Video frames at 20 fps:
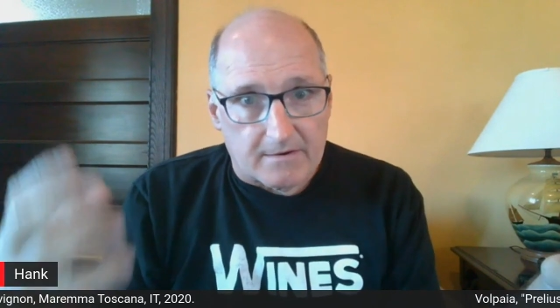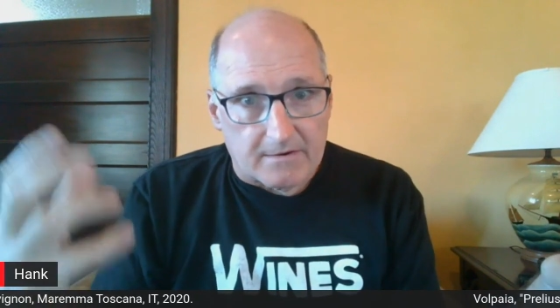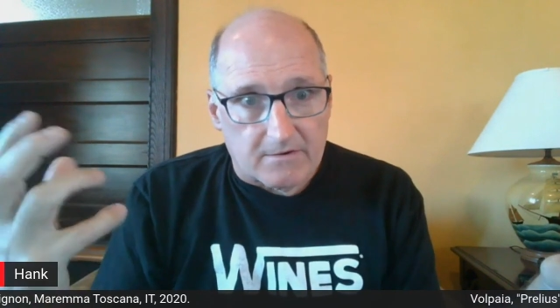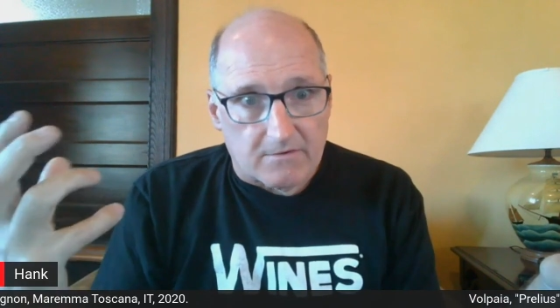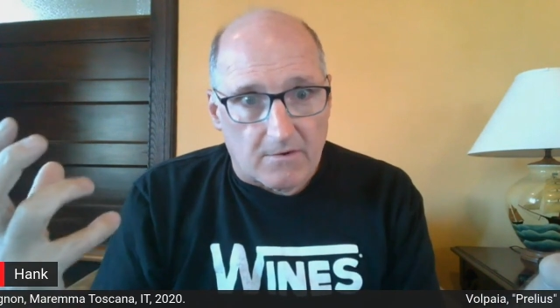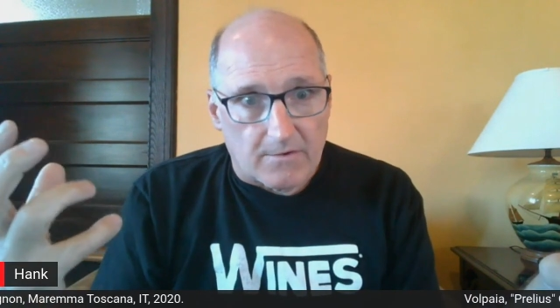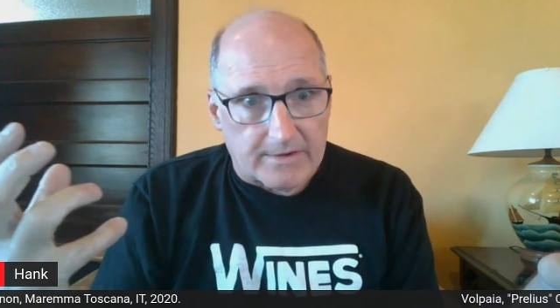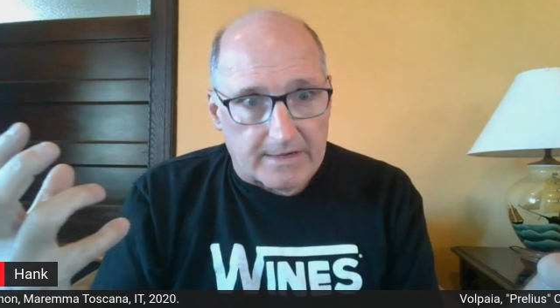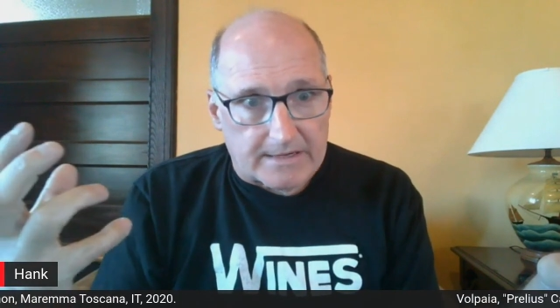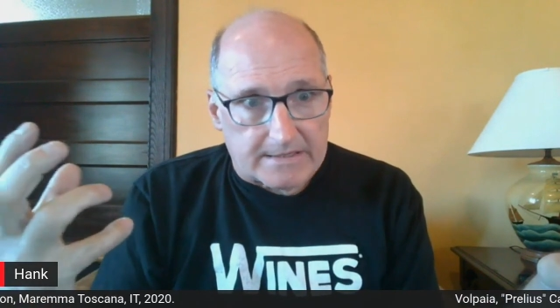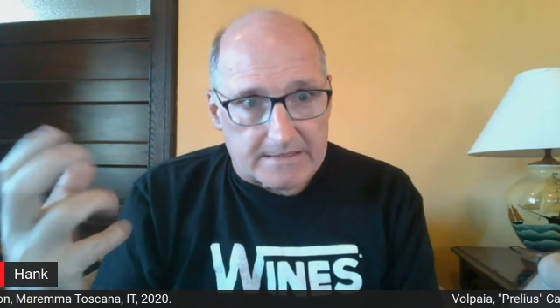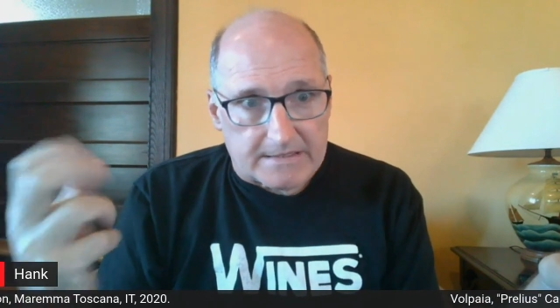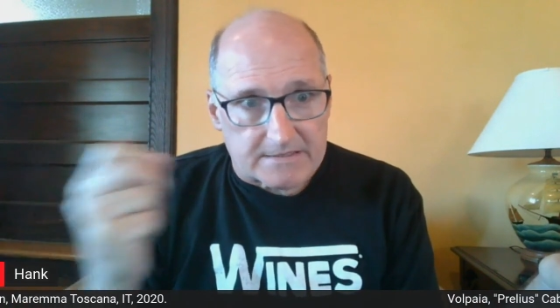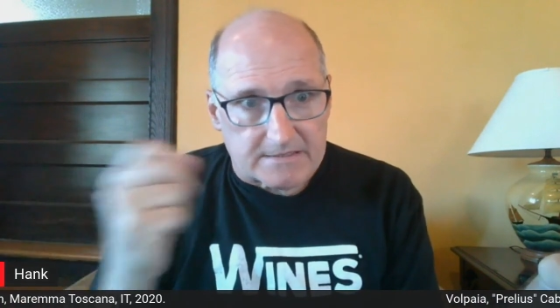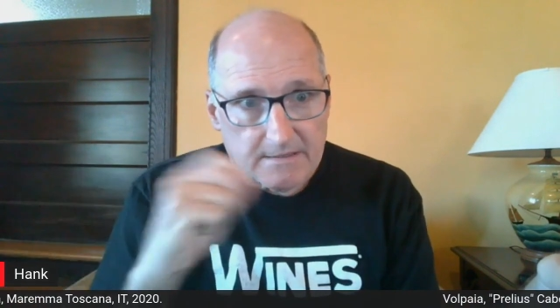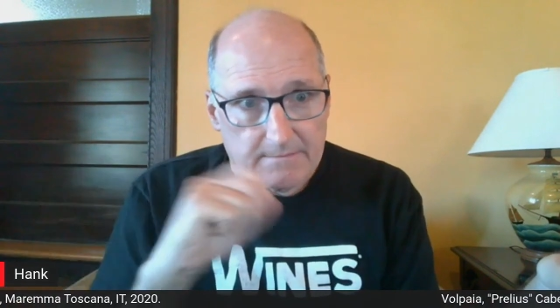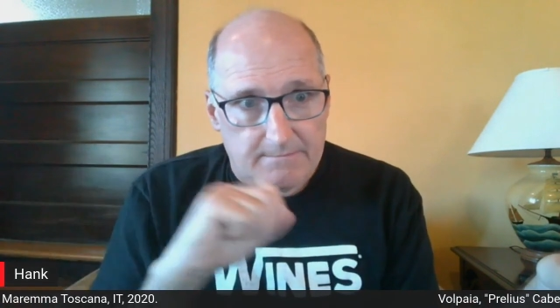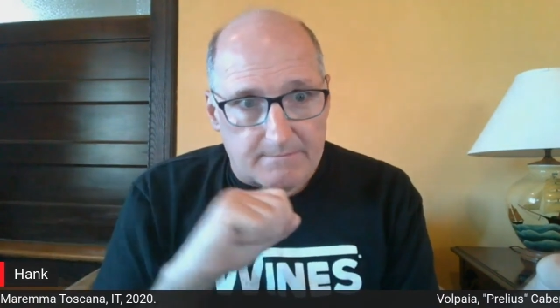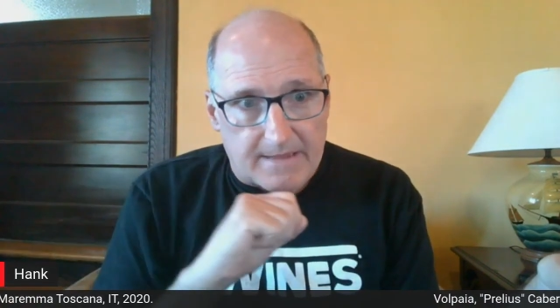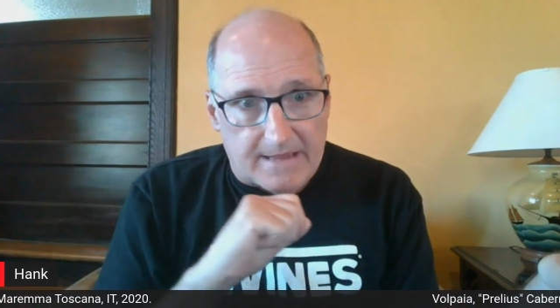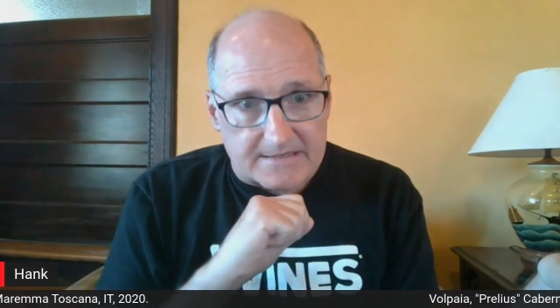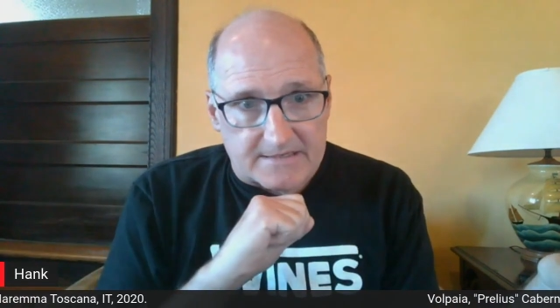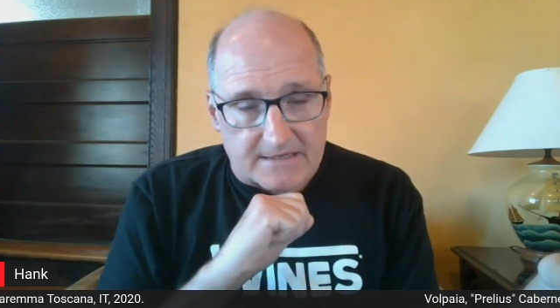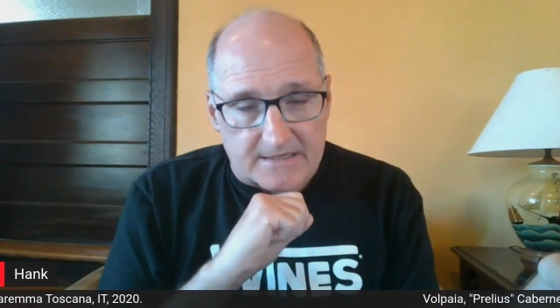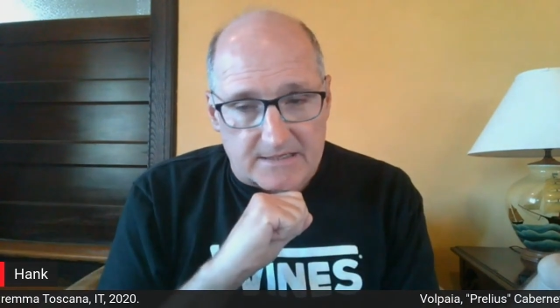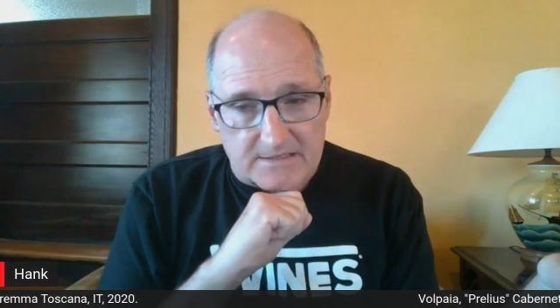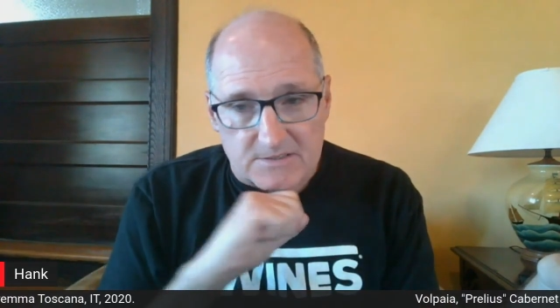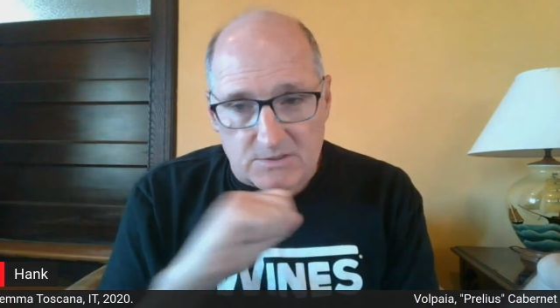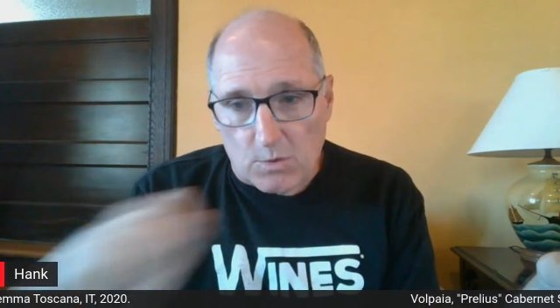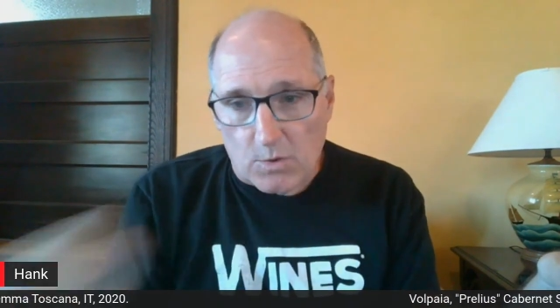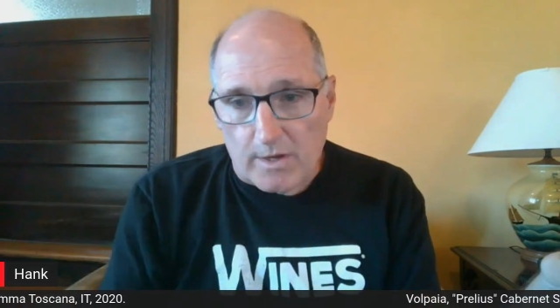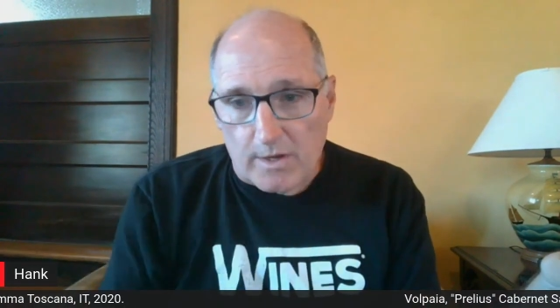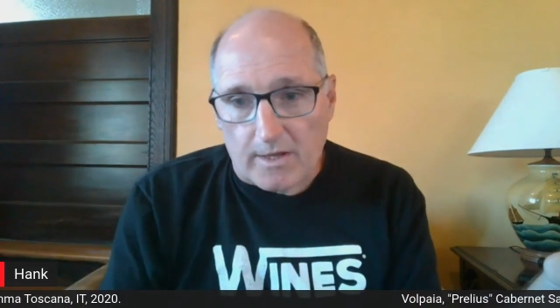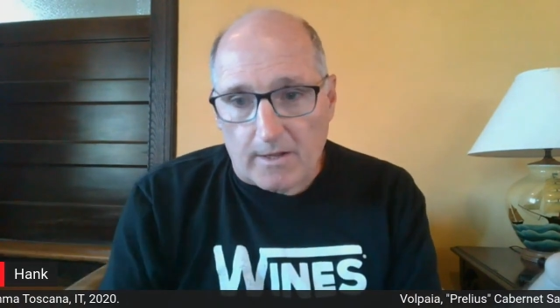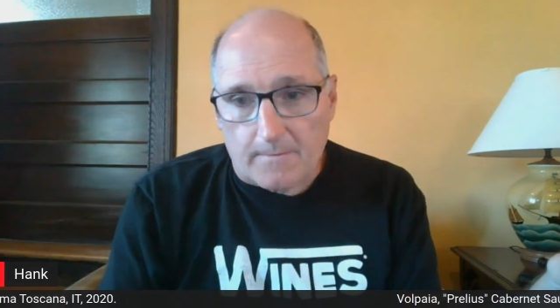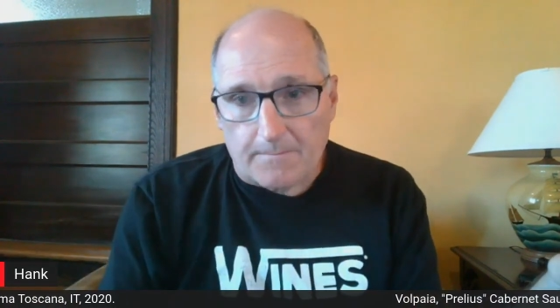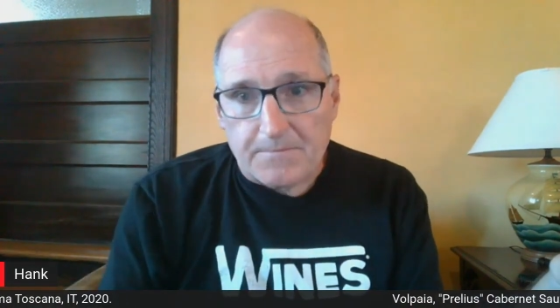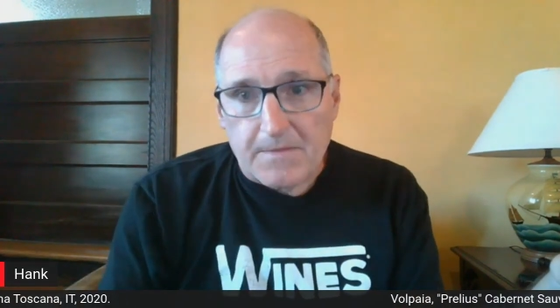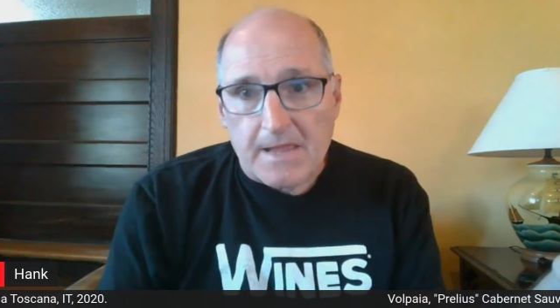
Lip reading: growing in this amazing soil.